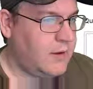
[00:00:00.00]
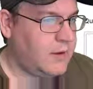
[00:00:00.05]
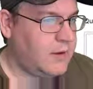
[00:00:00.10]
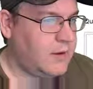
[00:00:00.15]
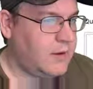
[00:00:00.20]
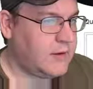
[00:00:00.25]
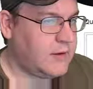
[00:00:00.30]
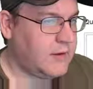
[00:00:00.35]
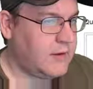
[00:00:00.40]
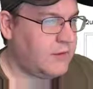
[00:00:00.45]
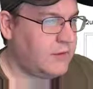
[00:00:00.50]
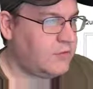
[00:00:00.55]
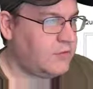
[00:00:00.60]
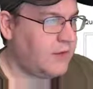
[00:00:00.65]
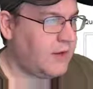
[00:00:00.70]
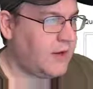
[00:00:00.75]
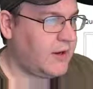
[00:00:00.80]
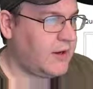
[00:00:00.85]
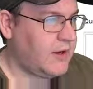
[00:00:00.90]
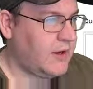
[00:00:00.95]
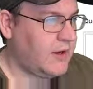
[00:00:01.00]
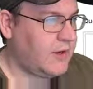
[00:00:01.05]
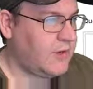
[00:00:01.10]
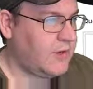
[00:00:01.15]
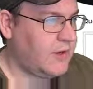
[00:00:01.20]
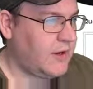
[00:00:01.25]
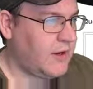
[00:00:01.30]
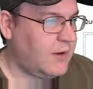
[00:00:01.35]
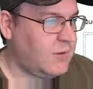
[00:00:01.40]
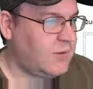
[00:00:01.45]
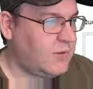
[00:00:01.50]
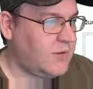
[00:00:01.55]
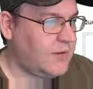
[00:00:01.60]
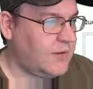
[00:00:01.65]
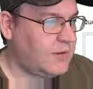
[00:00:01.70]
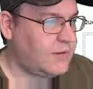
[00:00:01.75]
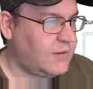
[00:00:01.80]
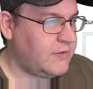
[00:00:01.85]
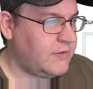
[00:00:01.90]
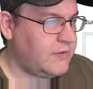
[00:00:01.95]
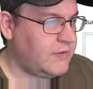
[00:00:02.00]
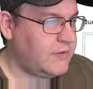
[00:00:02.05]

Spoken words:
Clicking or dragging on the object.